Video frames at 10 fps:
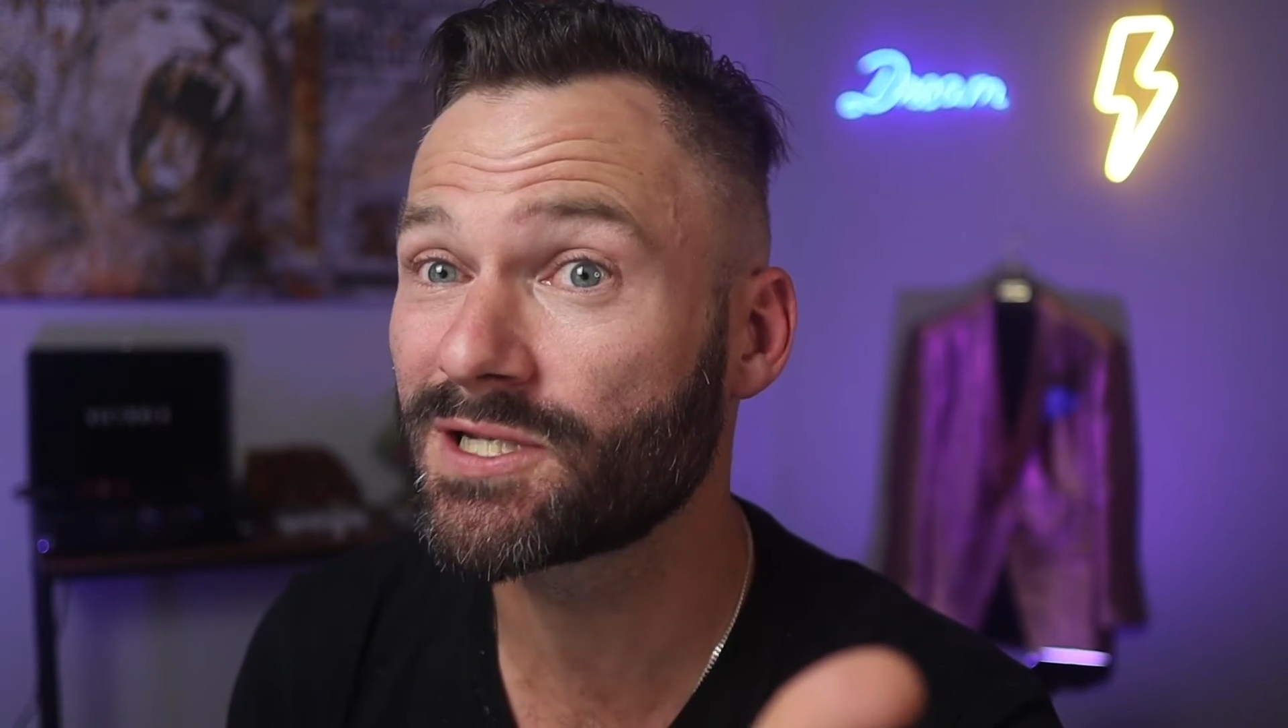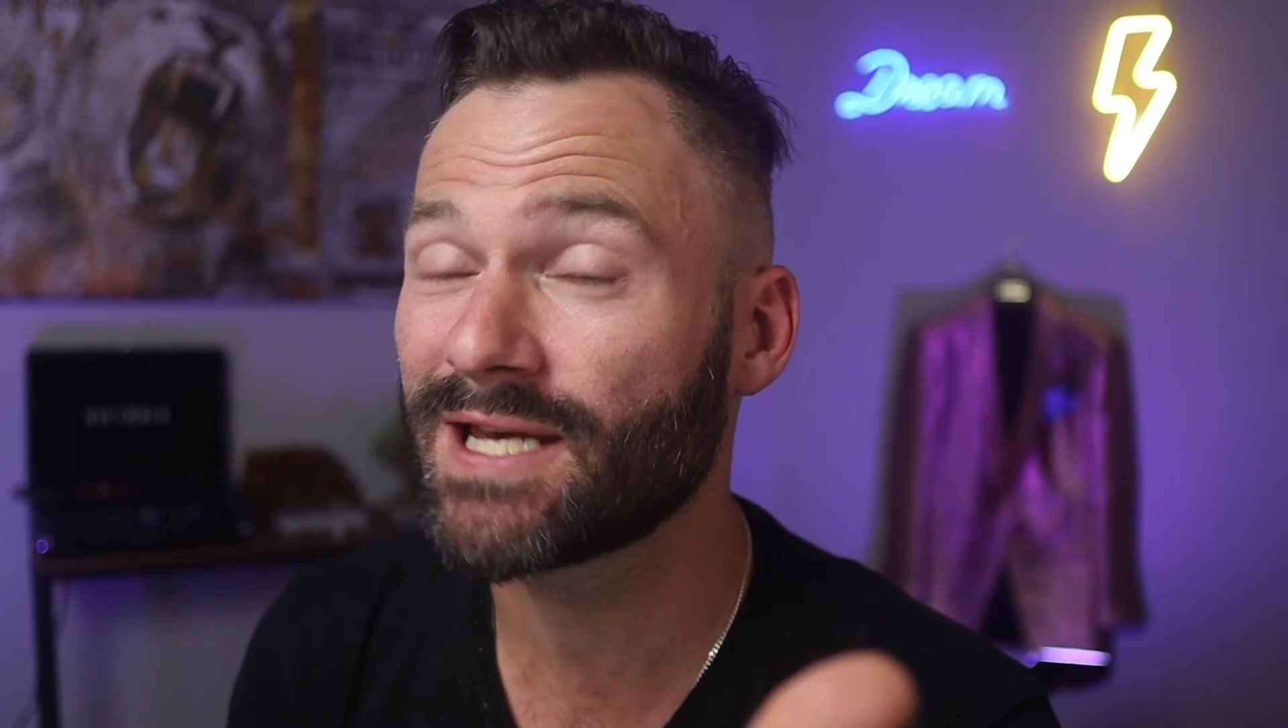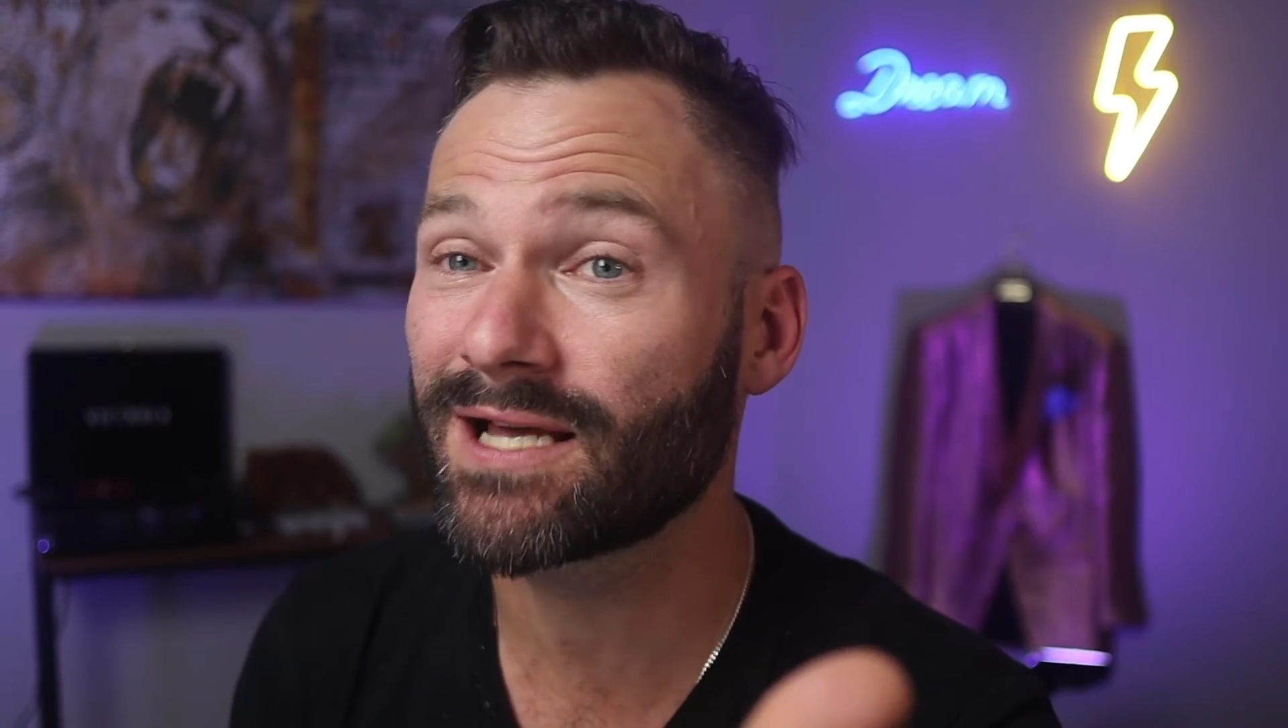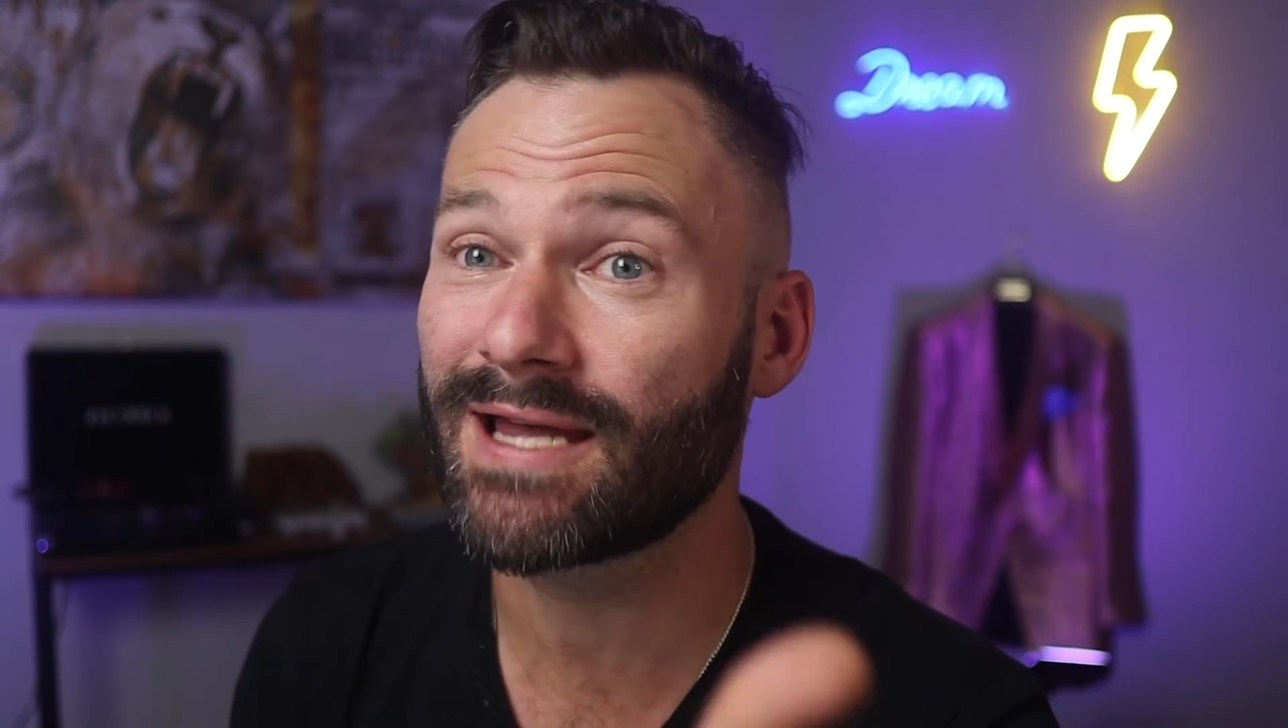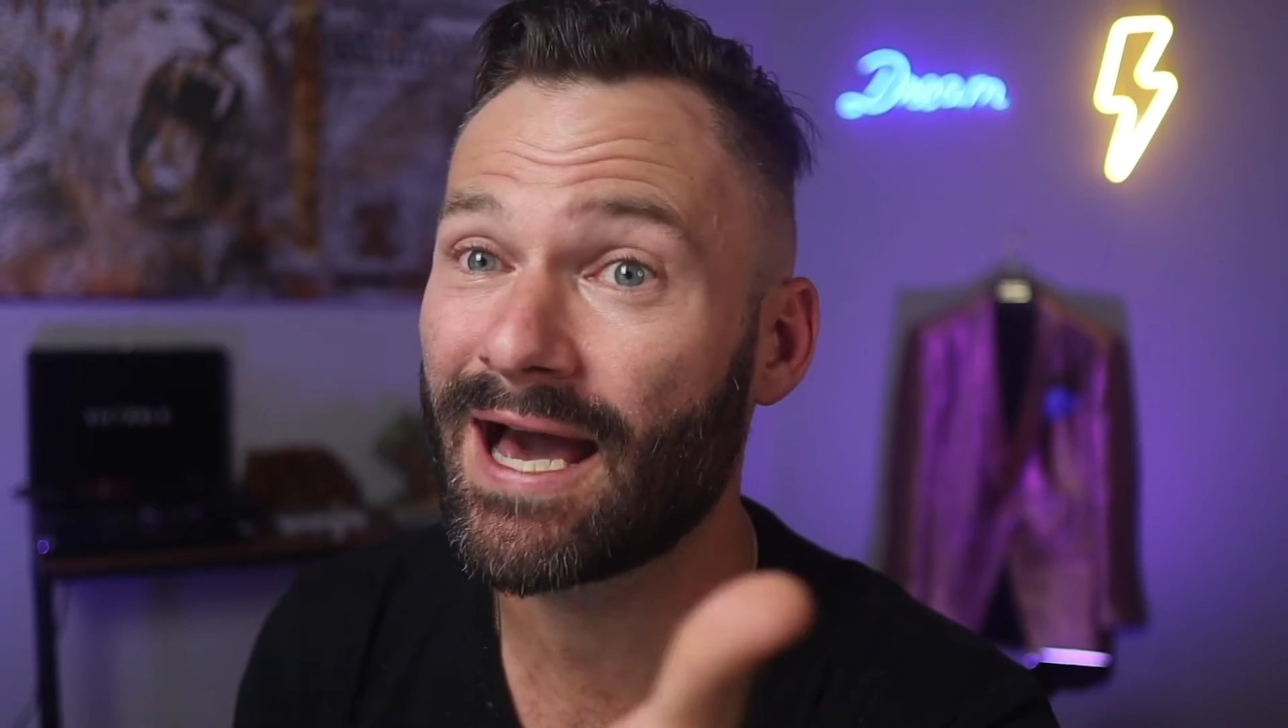
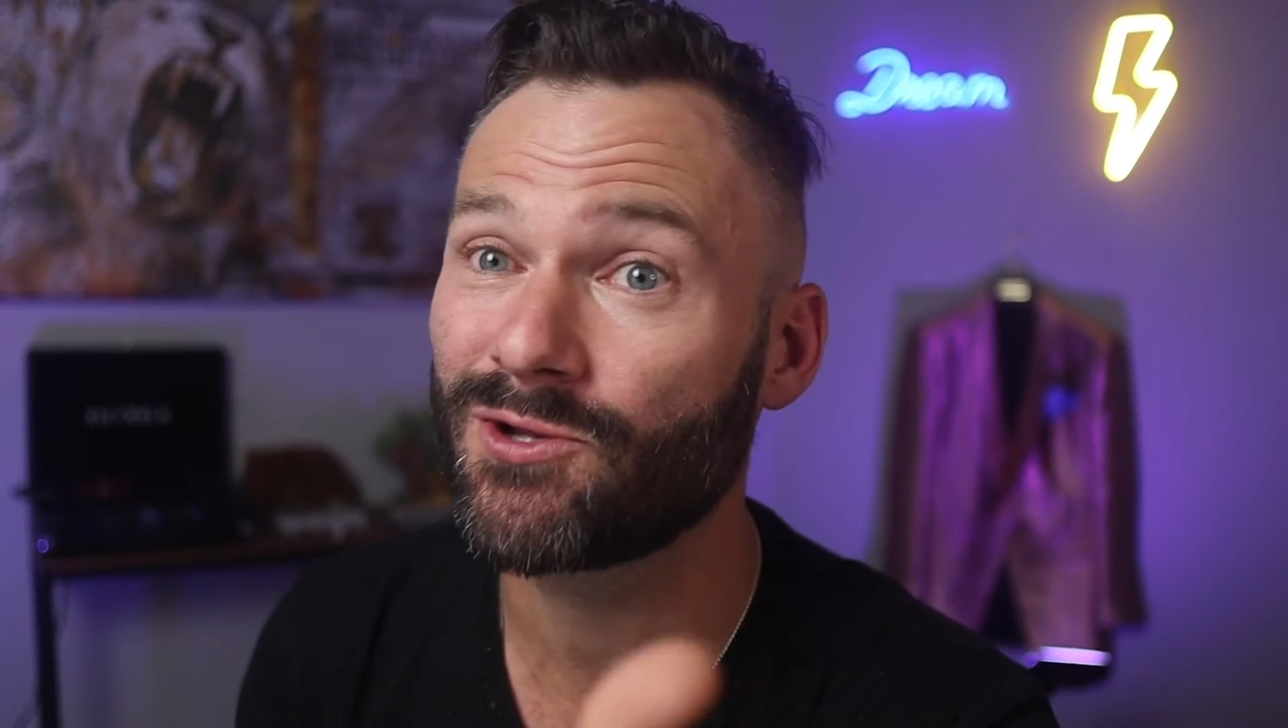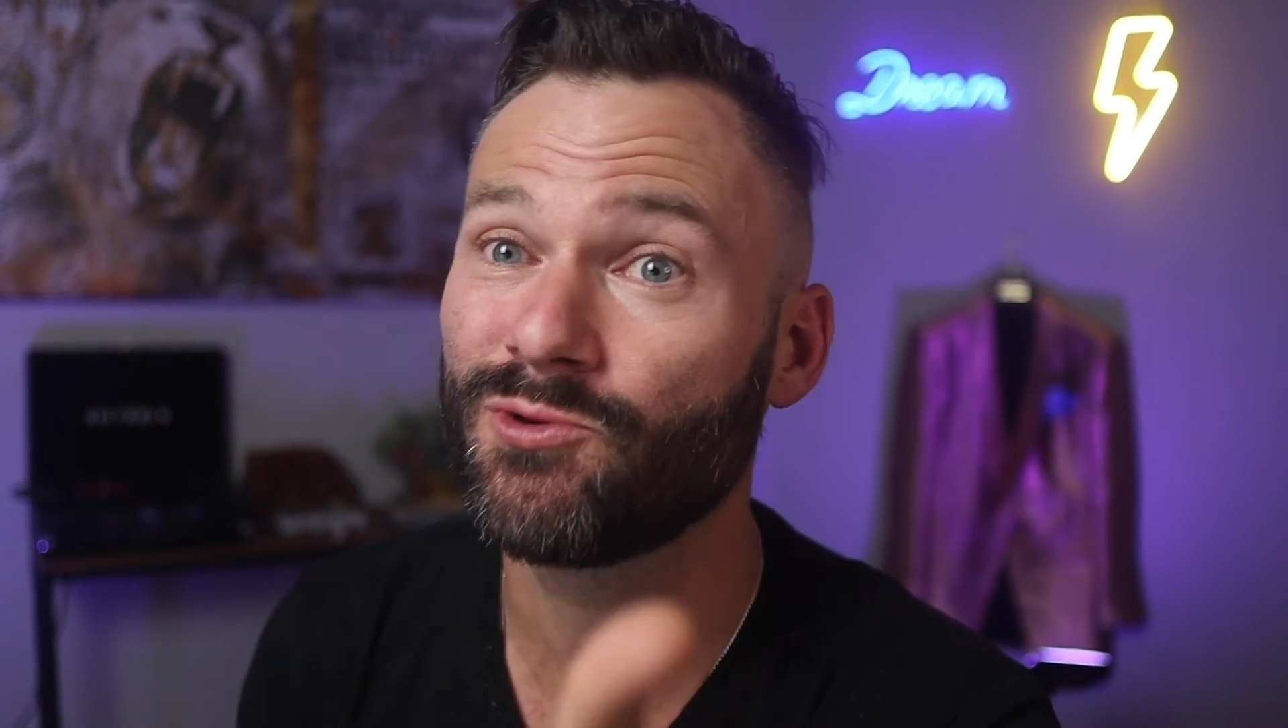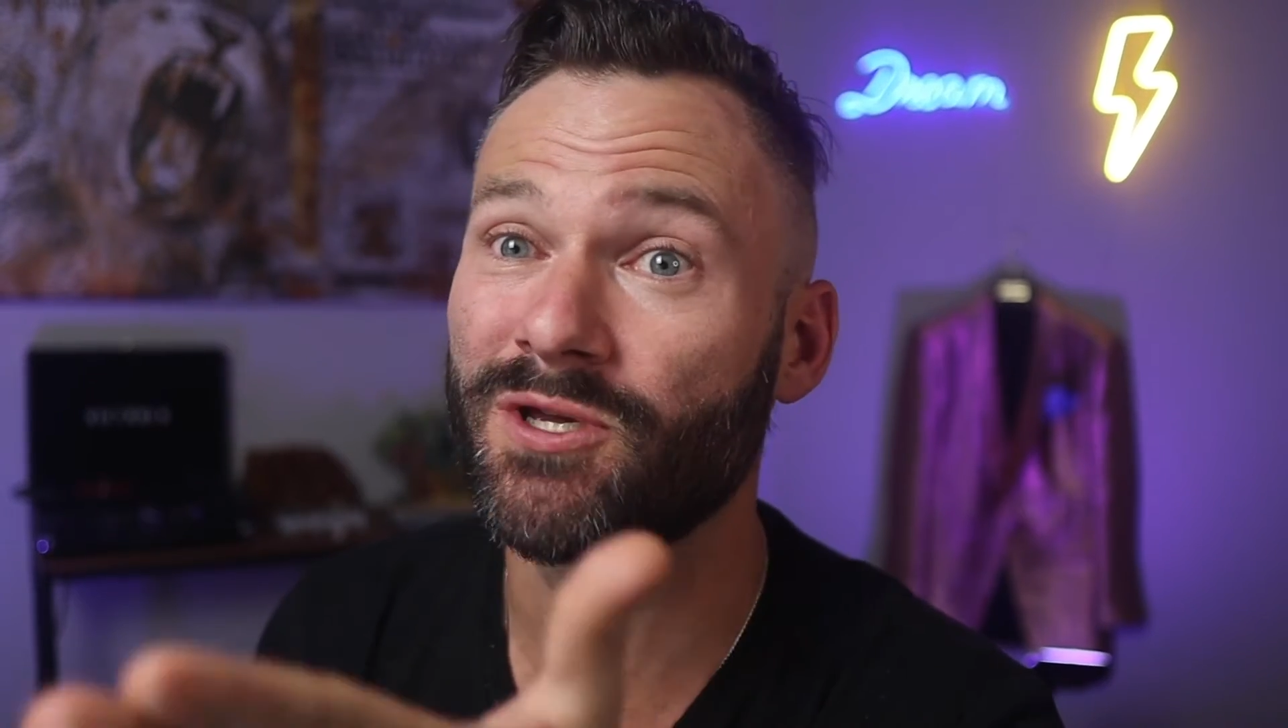exactly how you